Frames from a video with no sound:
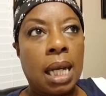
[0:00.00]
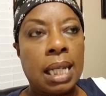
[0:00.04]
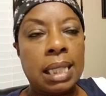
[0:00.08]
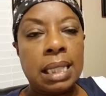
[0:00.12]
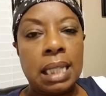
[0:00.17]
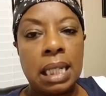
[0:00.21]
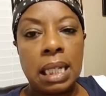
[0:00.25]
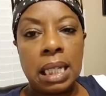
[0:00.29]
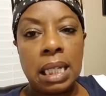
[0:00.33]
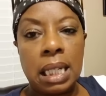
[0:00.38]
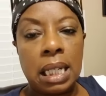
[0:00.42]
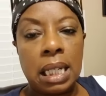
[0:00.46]
I
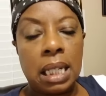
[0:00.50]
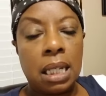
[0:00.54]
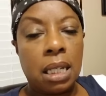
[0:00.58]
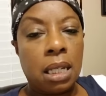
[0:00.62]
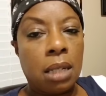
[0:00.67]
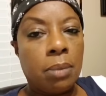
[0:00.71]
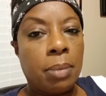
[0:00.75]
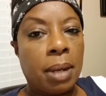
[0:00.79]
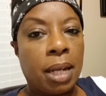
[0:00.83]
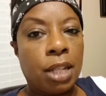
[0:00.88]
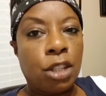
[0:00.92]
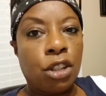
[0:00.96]
didn't get
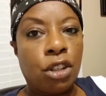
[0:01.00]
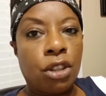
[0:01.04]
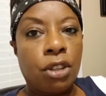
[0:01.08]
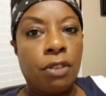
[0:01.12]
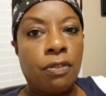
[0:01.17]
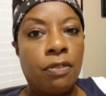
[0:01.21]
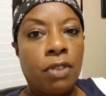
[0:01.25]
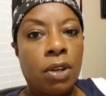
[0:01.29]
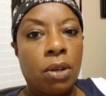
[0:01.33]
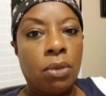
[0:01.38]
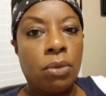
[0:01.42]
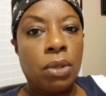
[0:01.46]
anybody on the
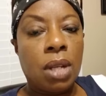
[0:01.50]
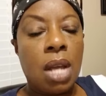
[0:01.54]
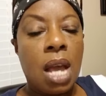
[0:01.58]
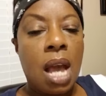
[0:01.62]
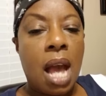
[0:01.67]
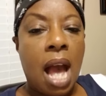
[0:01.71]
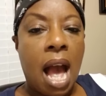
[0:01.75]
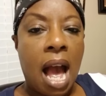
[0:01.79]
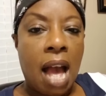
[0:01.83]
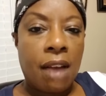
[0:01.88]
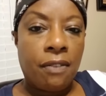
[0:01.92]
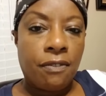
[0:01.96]
phone,
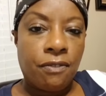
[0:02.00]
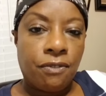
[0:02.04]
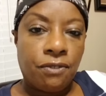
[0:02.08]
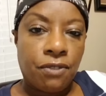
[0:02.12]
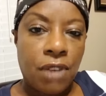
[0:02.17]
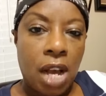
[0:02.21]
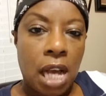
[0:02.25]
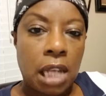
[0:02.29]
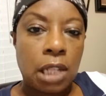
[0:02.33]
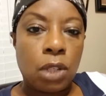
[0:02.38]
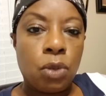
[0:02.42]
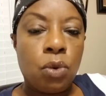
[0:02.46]
I
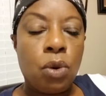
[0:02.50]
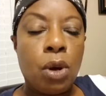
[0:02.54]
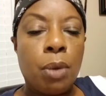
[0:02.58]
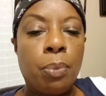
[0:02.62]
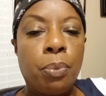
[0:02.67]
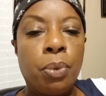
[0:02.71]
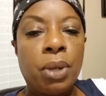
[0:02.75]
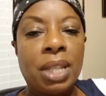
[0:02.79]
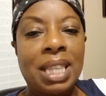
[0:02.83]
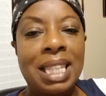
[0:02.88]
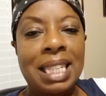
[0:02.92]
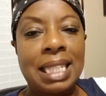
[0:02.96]
follow
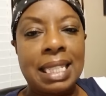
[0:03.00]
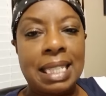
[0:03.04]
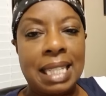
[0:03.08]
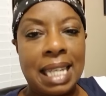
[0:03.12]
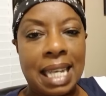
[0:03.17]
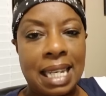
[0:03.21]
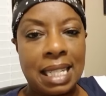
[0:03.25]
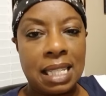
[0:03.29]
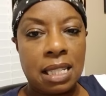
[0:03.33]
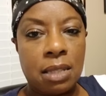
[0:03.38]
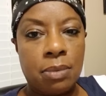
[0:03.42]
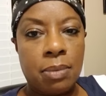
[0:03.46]
up with a
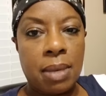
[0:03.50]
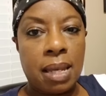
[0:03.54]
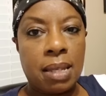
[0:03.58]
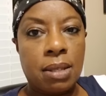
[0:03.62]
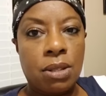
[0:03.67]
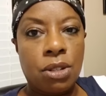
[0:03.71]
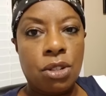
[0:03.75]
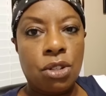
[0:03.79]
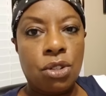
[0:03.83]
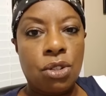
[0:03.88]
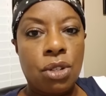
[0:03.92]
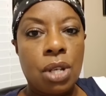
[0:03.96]
text
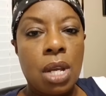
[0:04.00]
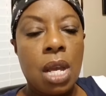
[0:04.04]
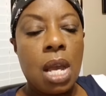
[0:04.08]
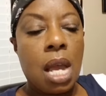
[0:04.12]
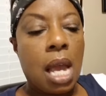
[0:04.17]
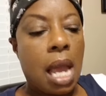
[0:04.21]
message.